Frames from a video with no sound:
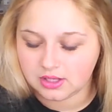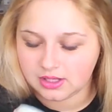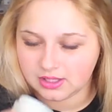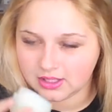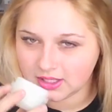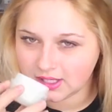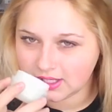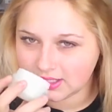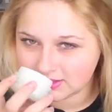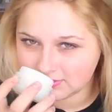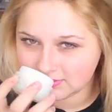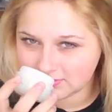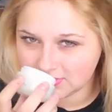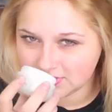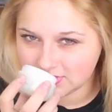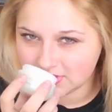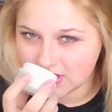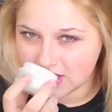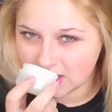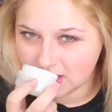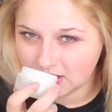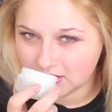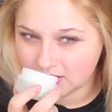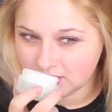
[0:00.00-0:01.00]
and it kind of smells
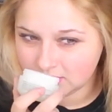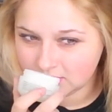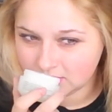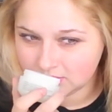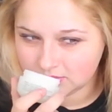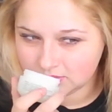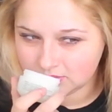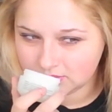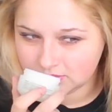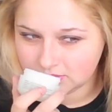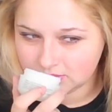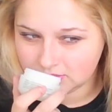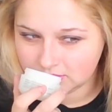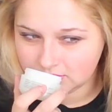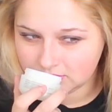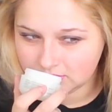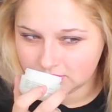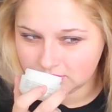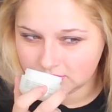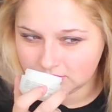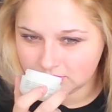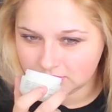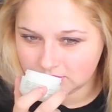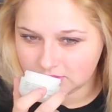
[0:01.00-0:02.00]
like,
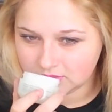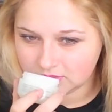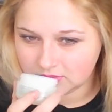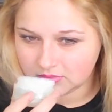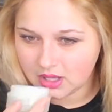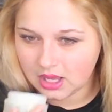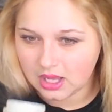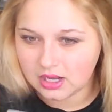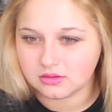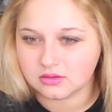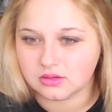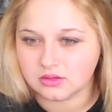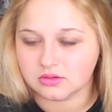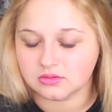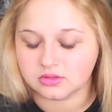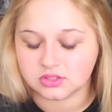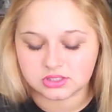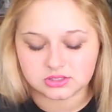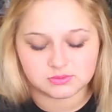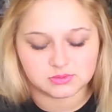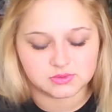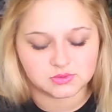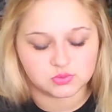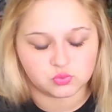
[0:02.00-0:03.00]
I don't know, it
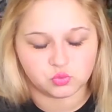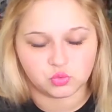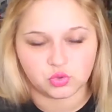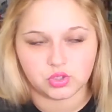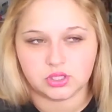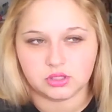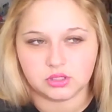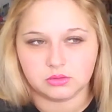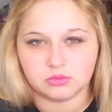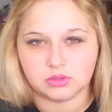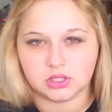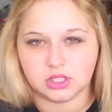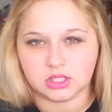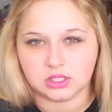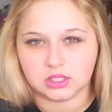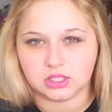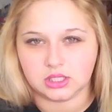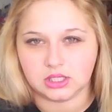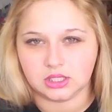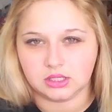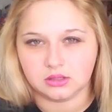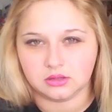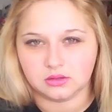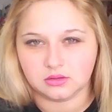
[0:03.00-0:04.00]
just smells really, really
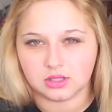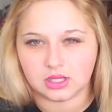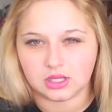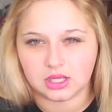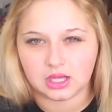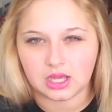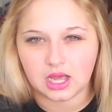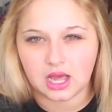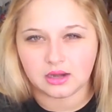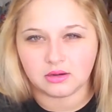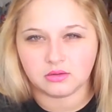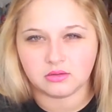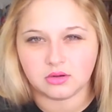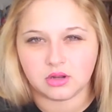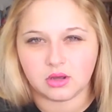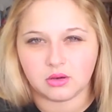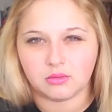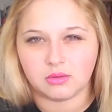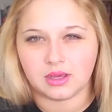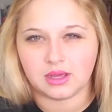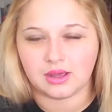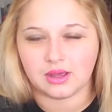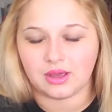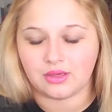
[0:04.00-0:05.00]
clean. Like, I don't
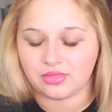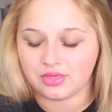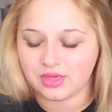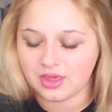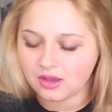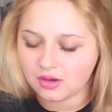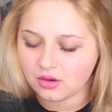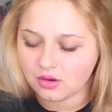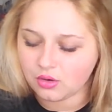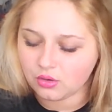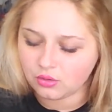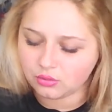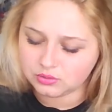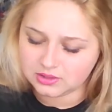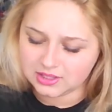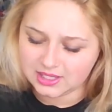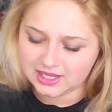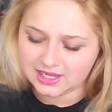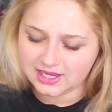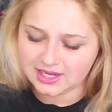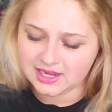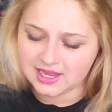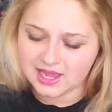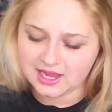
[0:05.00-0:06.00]
know, I think
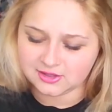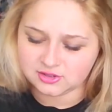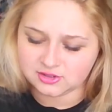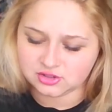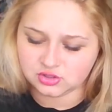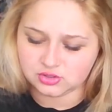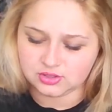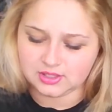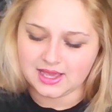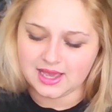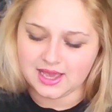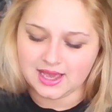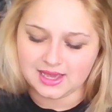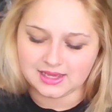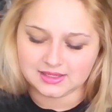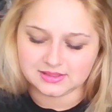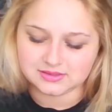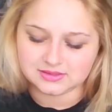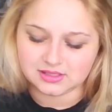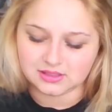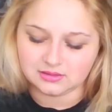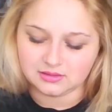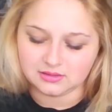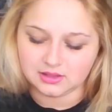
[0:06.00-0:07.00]
Olay actually
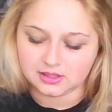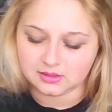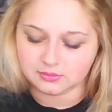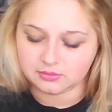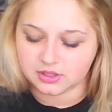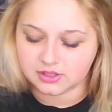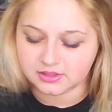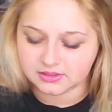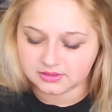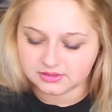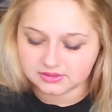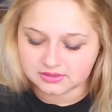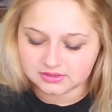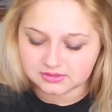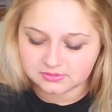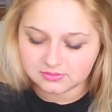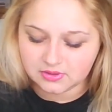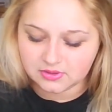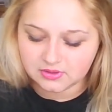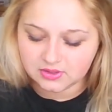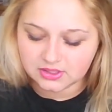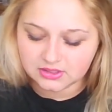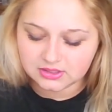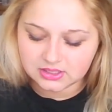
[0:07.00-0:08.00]
has a lot of products that
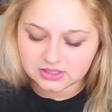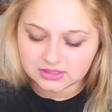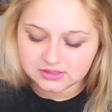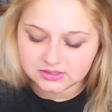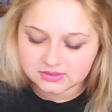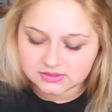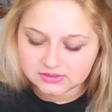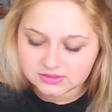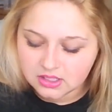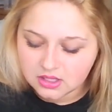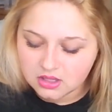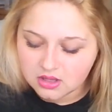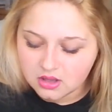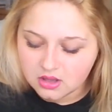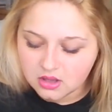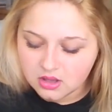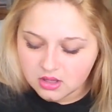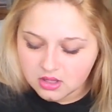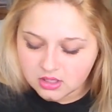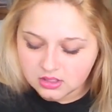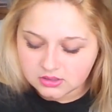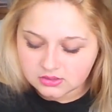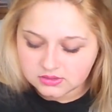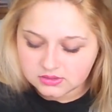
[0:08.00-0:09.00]
smell like this.
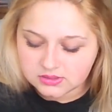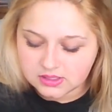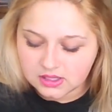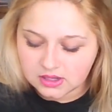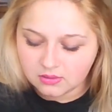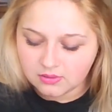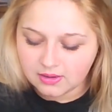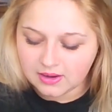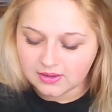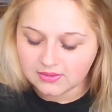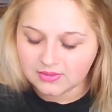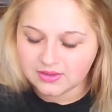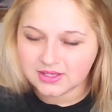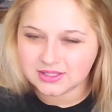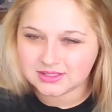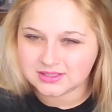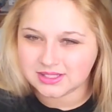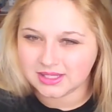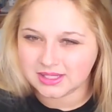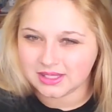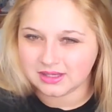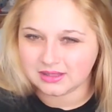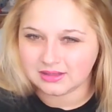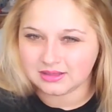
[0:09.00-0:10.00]
So I think it's
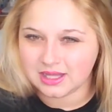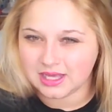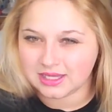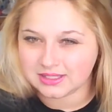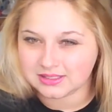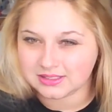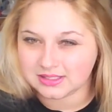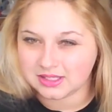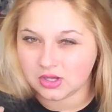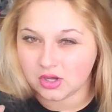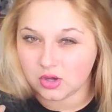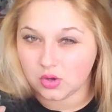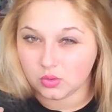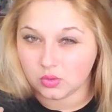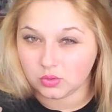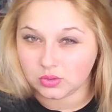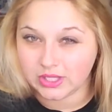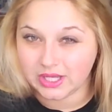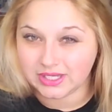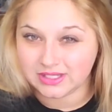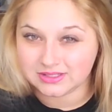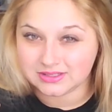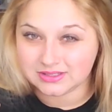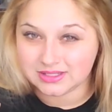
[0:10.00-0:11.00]
like a classic
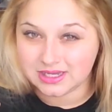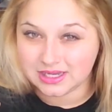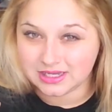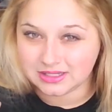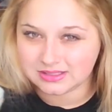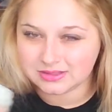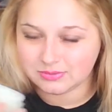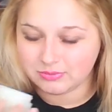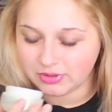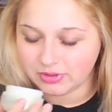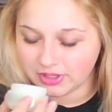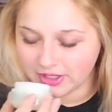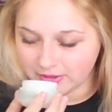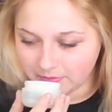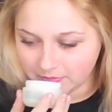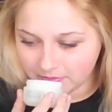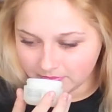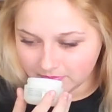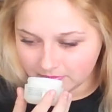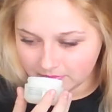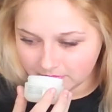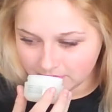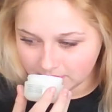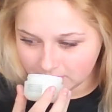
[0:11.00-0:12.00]
Olay scent, but
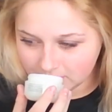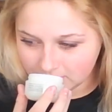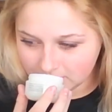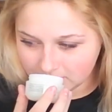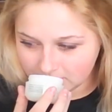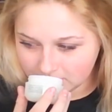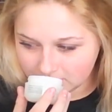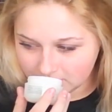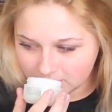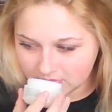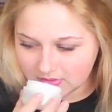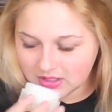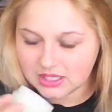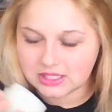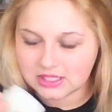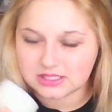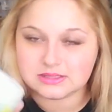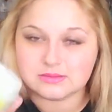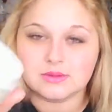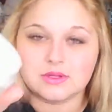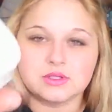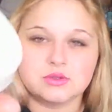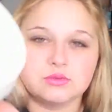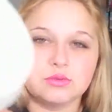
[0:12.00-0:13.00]
it
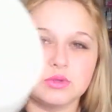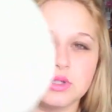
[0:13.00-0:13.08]
smells